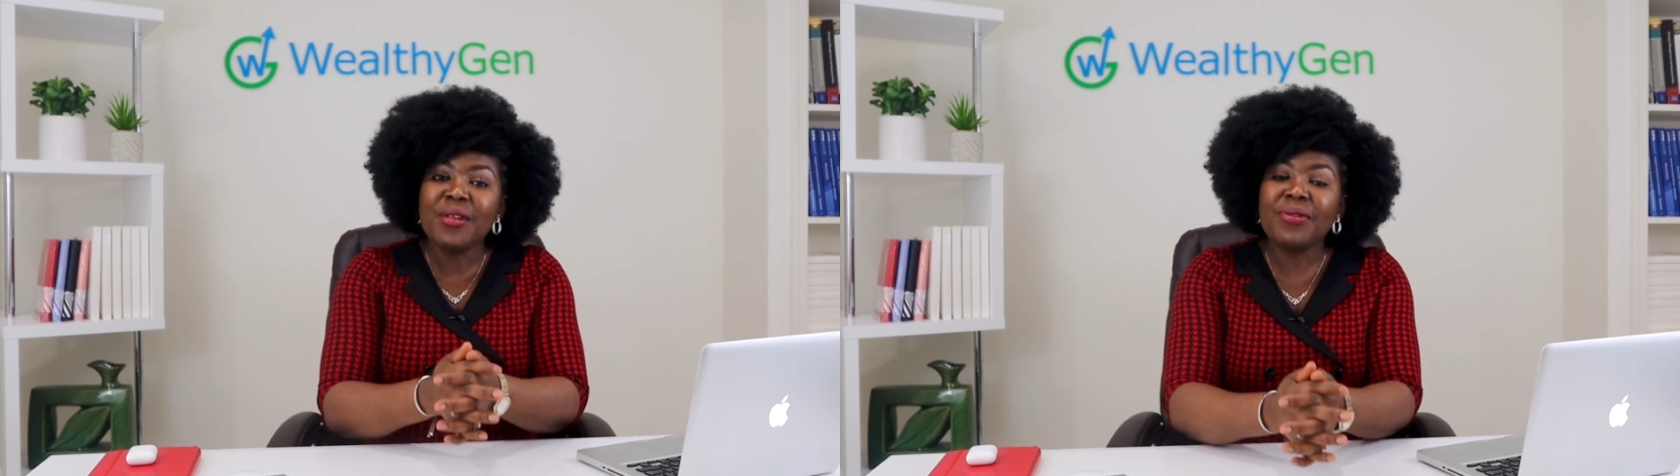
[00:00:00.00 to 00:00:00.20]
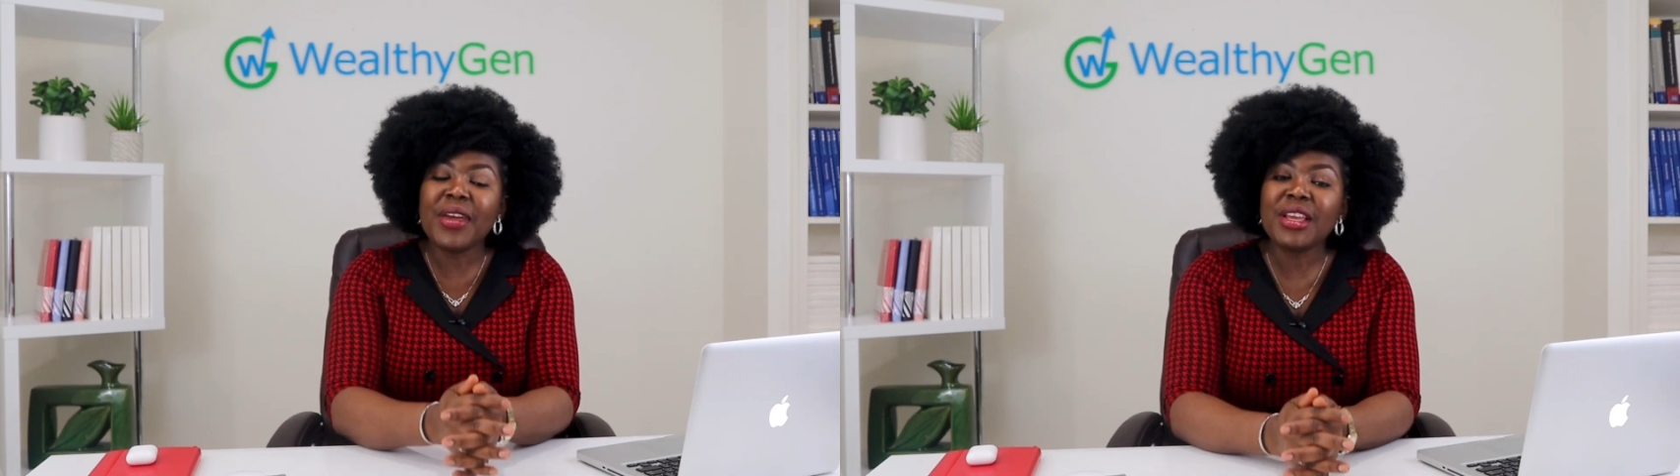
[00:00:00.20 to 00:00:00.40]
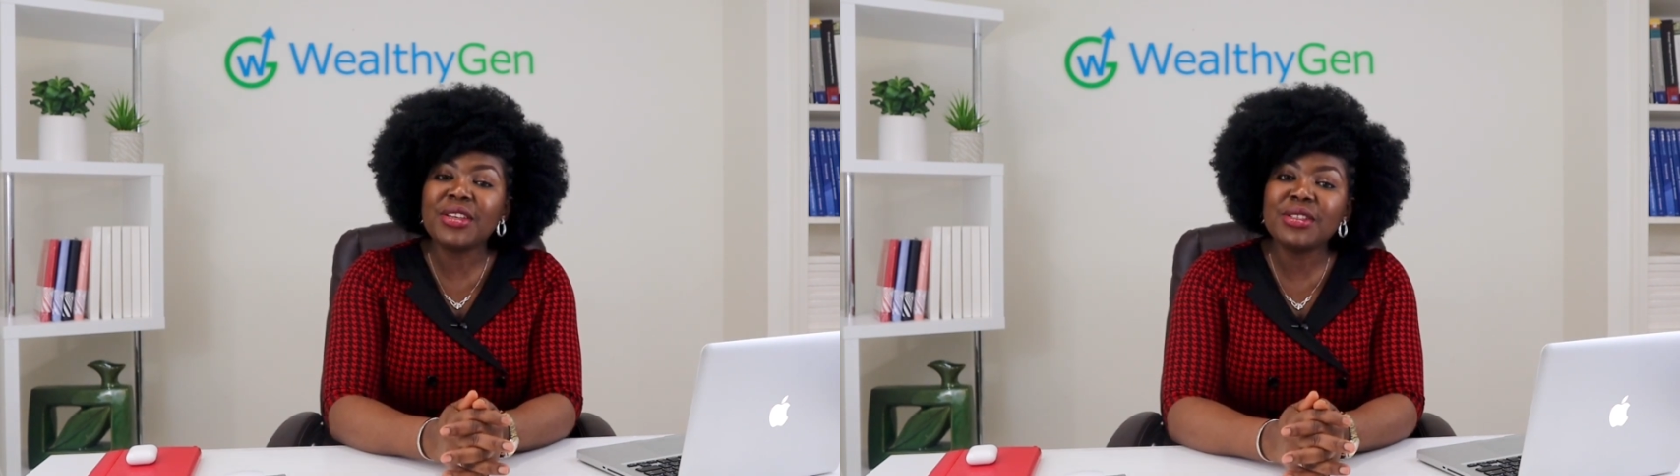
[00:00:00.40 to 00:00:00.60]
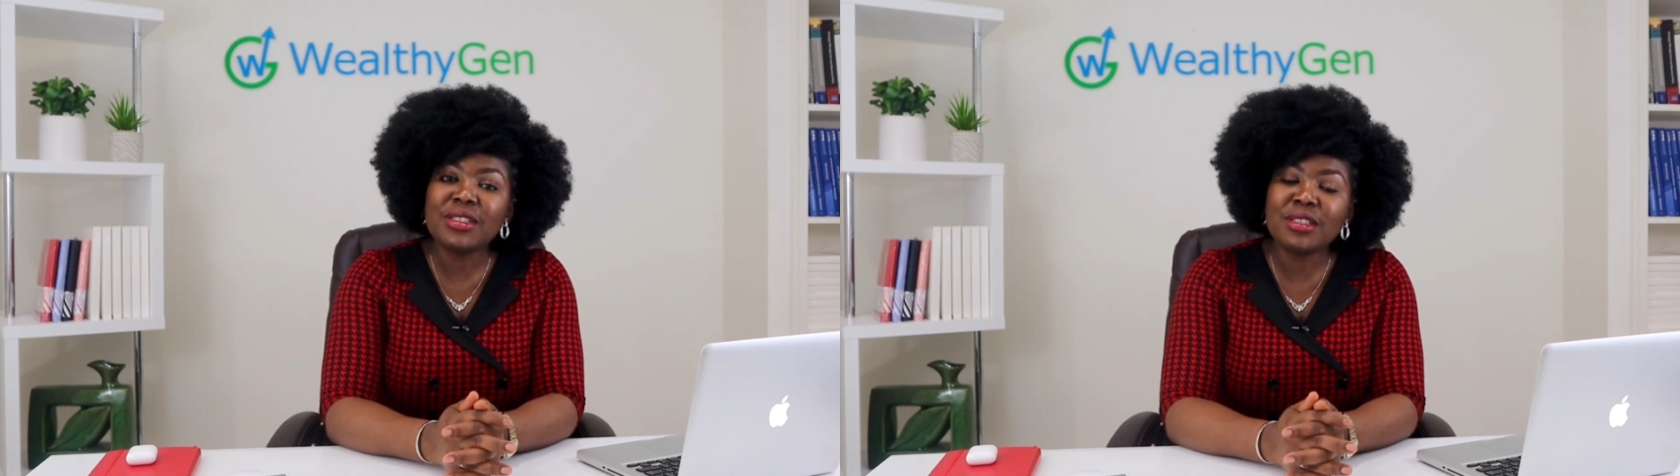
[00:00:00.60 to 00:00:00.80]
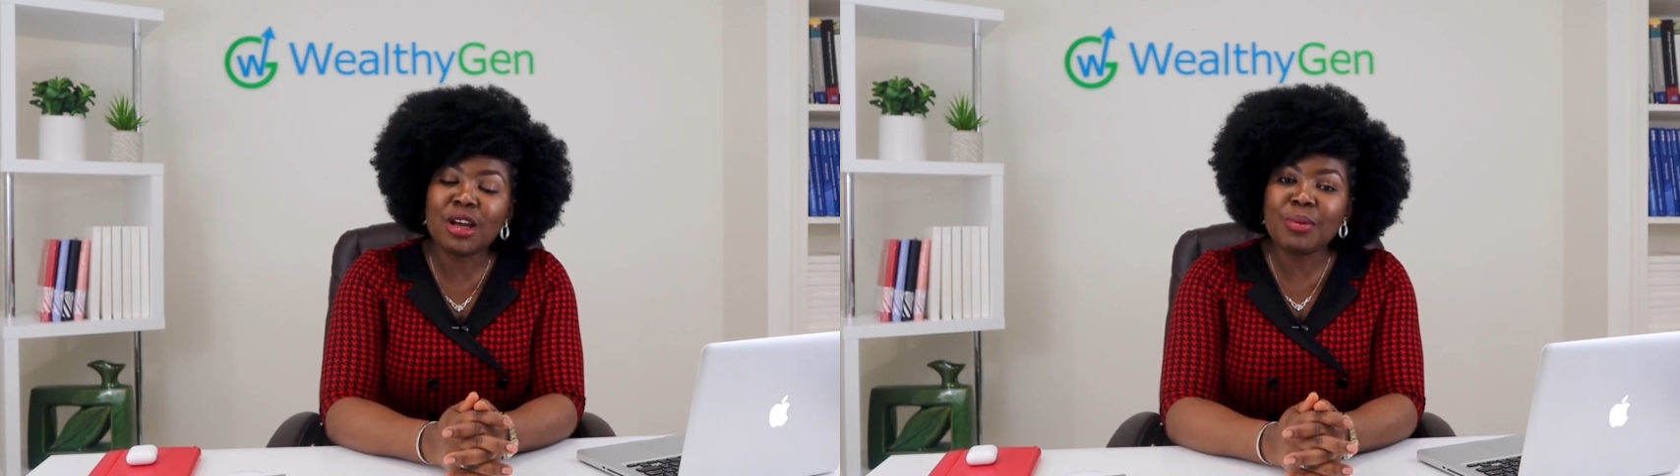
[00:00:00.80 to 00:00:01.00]
Thank you
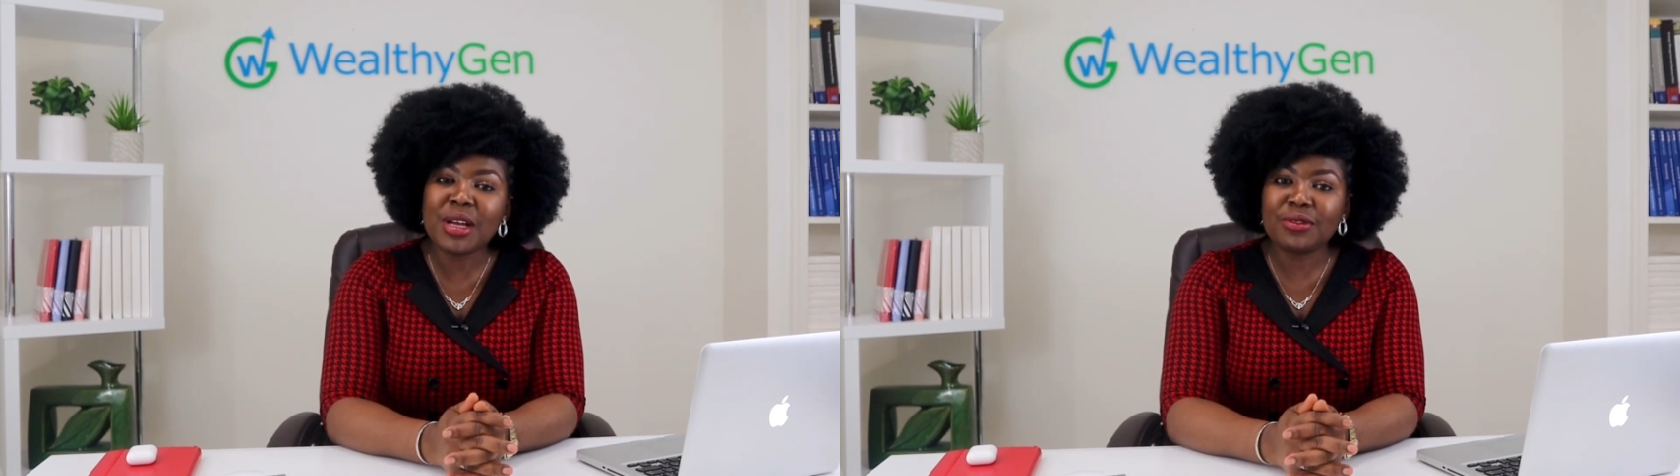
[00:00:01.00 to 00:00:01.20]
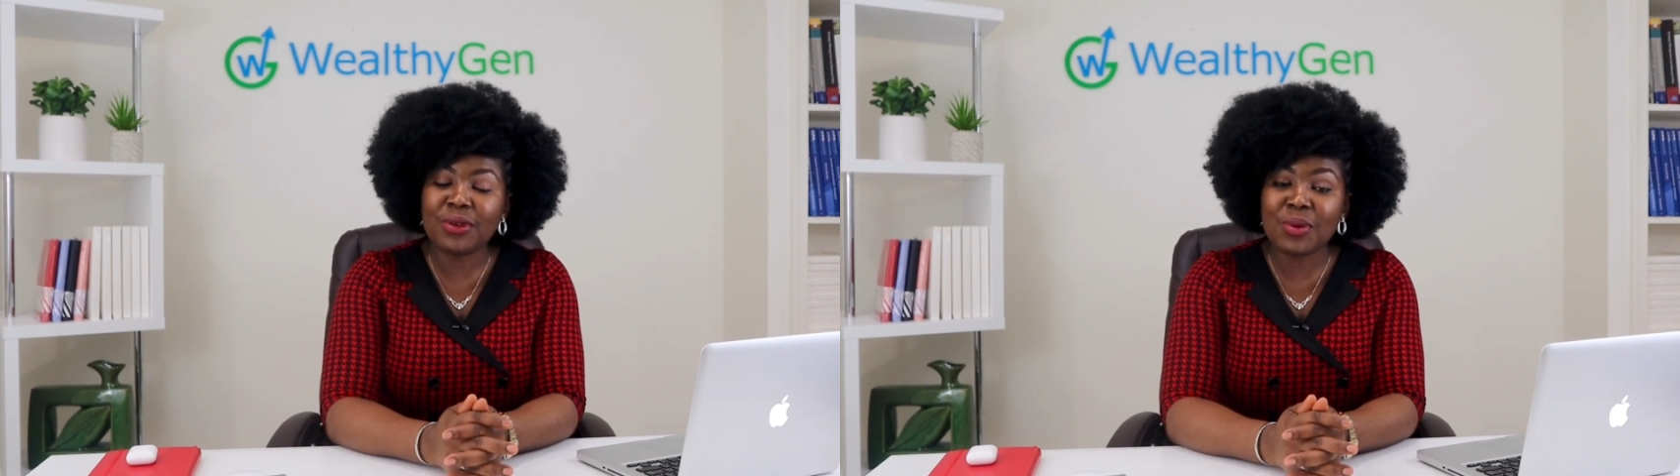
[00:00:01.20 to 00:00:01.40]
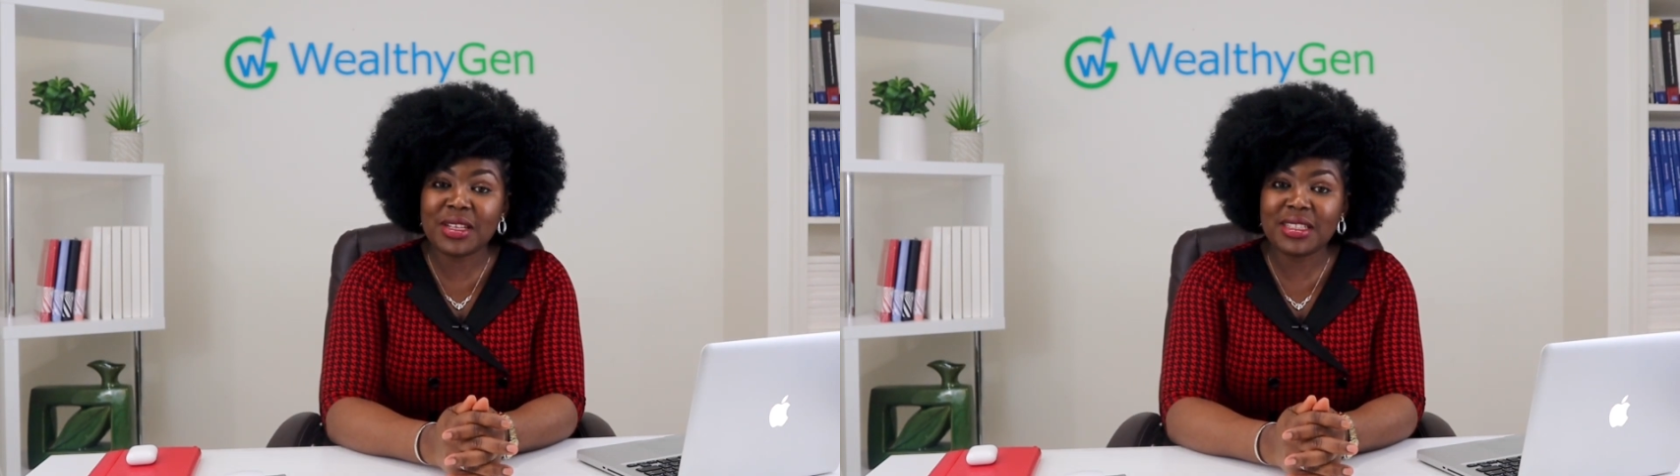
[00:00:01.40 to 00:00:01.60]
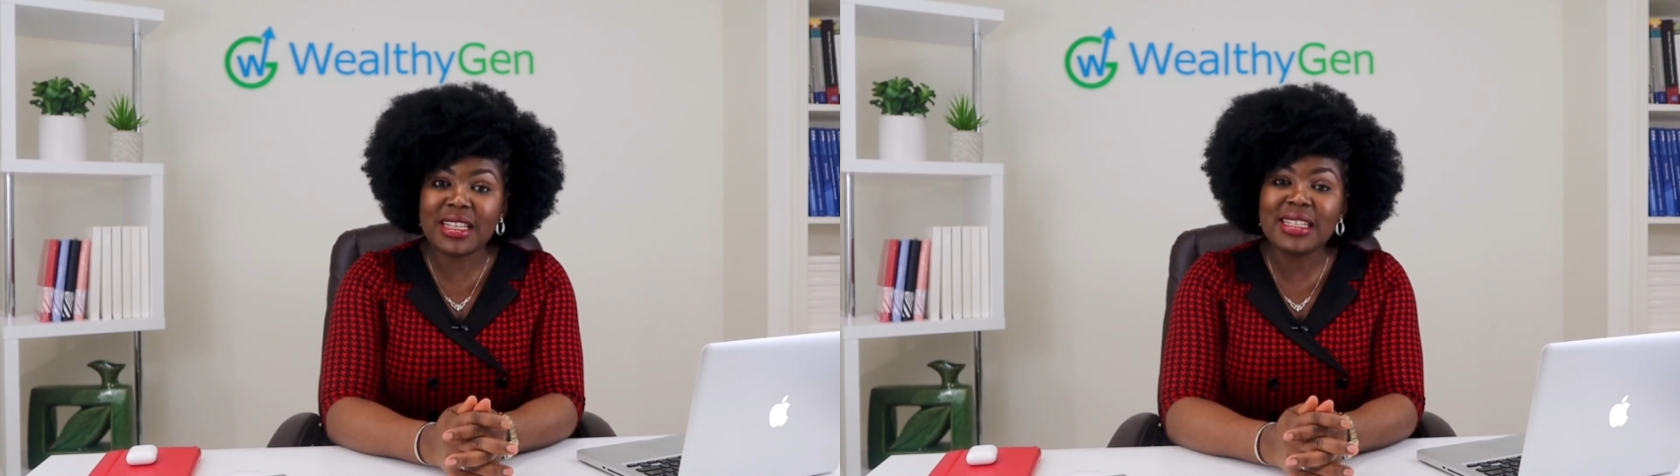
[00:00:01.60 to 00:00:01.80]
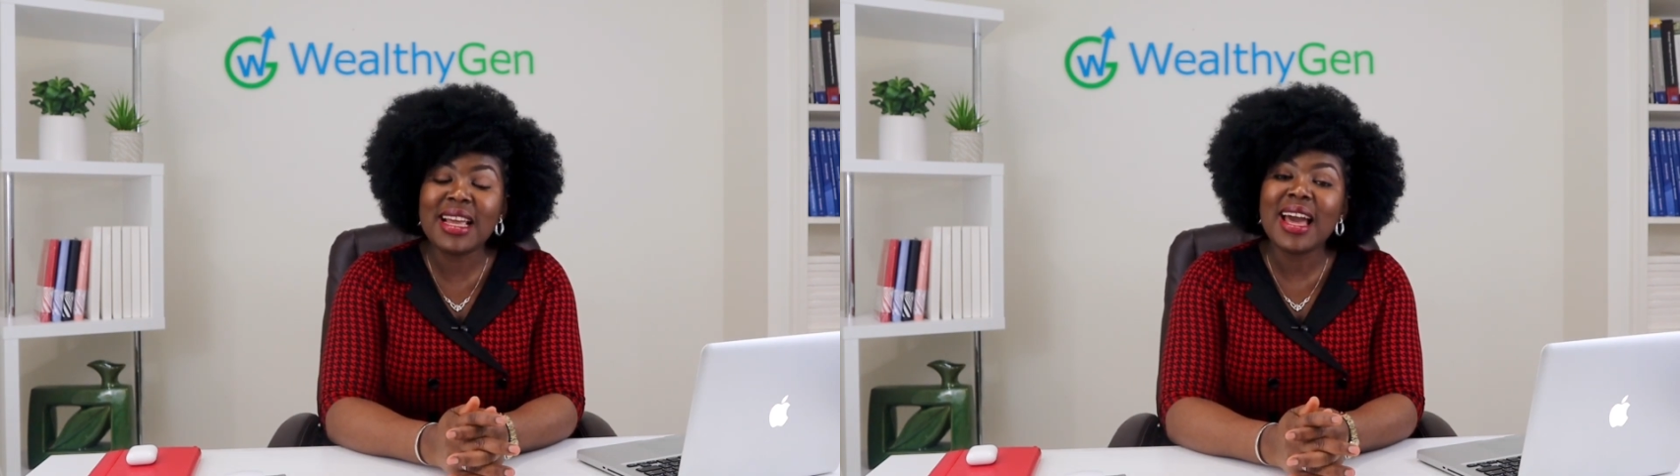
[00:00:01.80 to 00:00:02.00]
so much for watching,